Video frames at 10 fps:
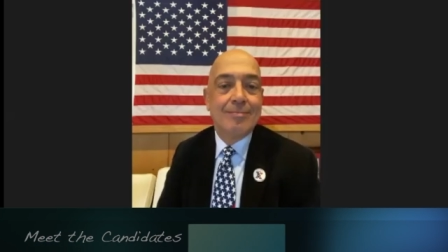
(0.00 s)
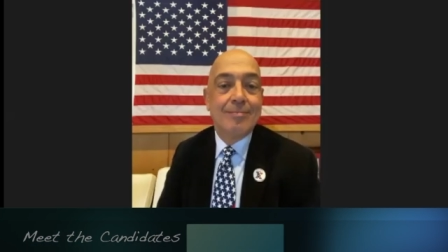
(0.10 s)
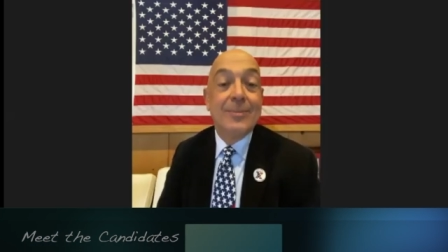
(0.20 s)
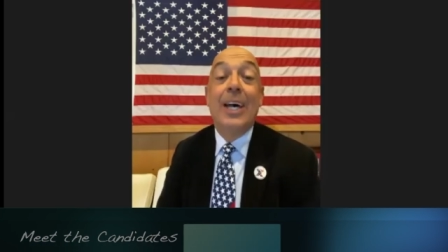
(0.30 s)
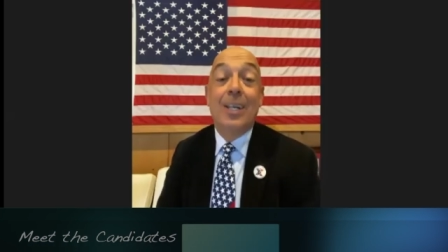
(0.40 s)

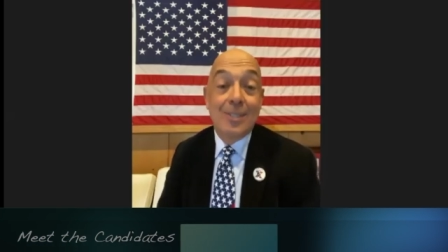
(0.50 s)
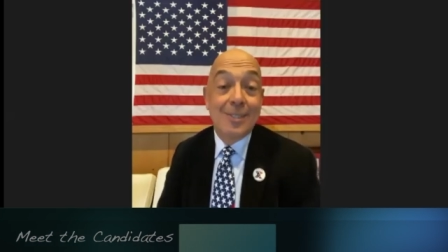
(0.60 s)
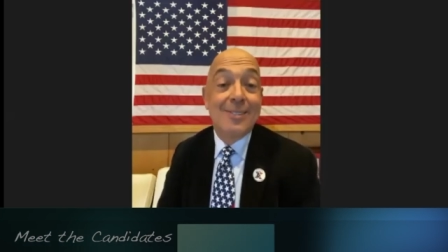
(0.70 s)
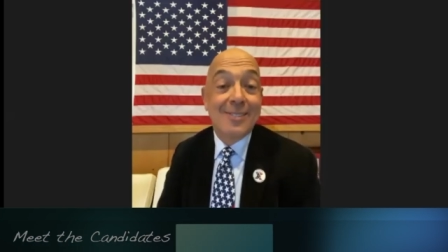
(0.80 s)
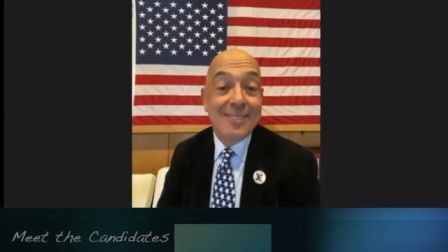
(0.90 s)

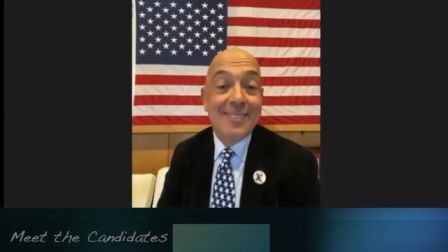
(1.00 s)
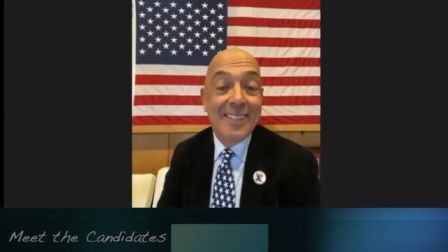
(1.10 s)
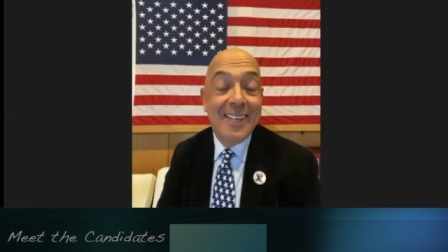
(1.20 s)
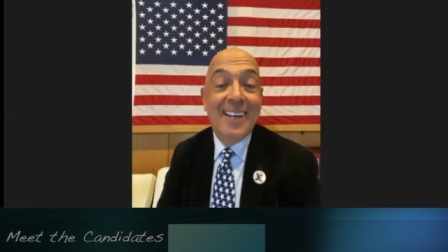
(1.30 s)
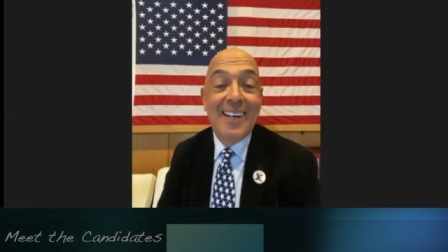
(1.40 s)
Yes.
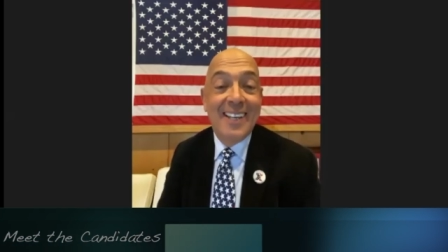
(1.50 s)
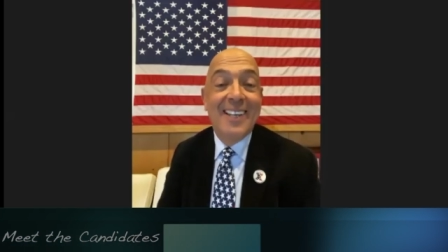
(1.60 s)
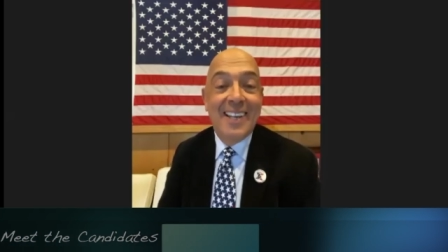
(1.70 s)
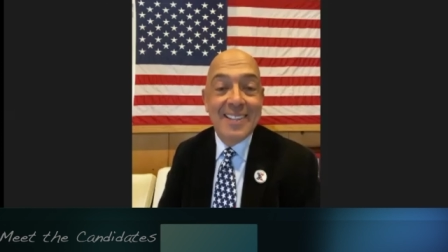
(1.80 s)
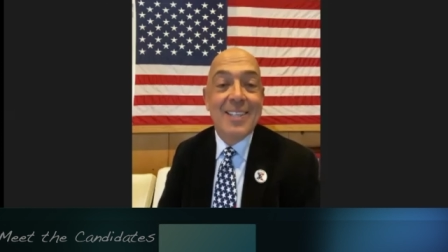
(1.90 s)
Yeah, I,
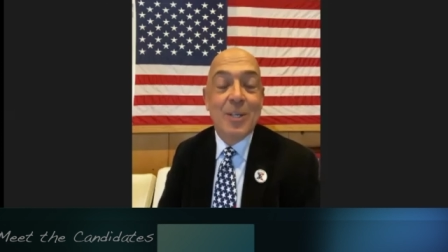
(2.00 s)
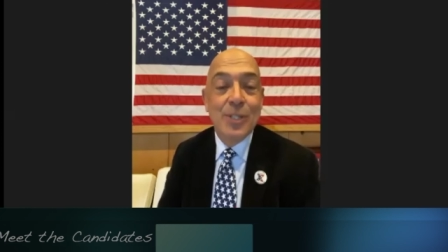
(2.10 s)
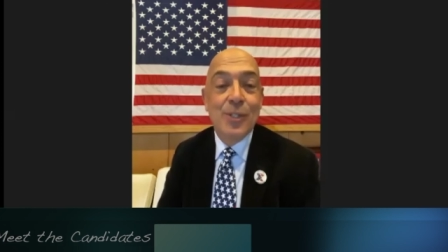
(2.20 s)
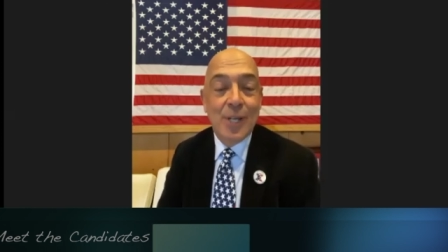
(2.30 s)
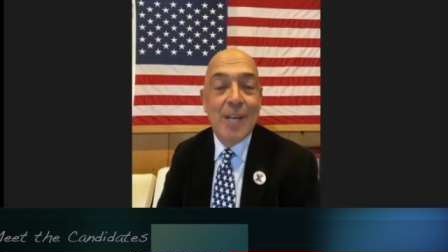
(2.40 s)
I think we
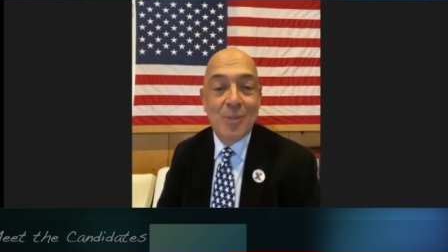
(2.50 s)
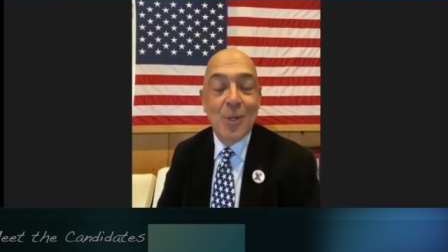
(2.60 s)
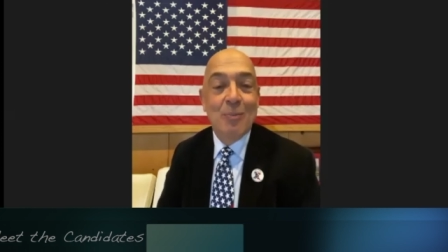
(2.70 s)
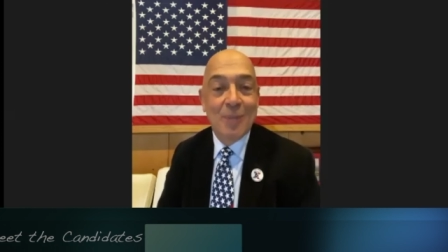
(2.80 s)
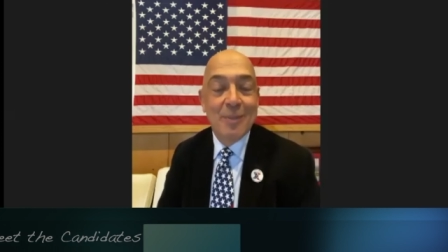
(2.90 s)
should have
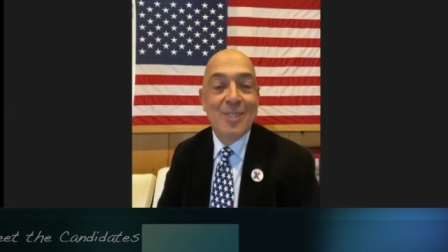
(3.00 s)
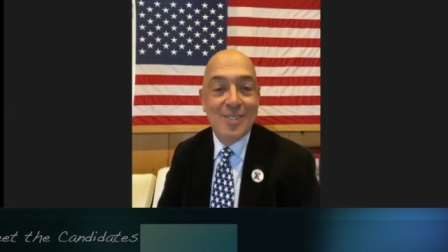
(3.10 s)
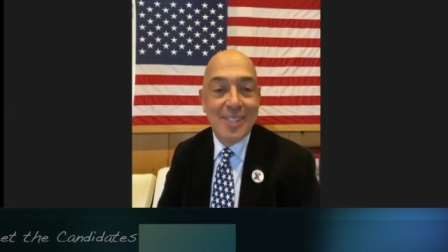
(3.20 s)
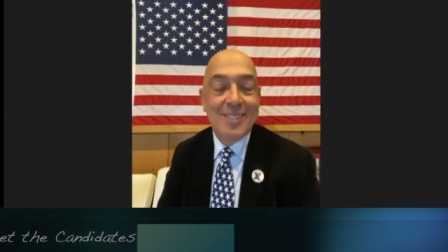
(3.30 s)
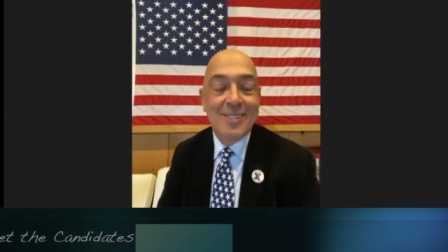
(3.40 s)
term limits,
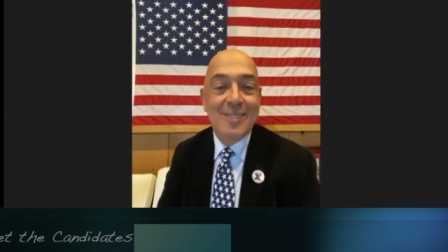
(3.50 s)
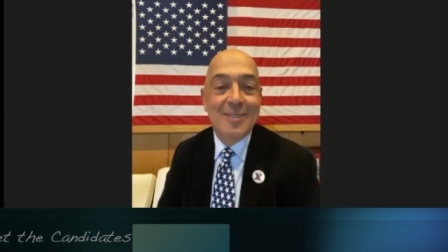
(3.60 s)
yes.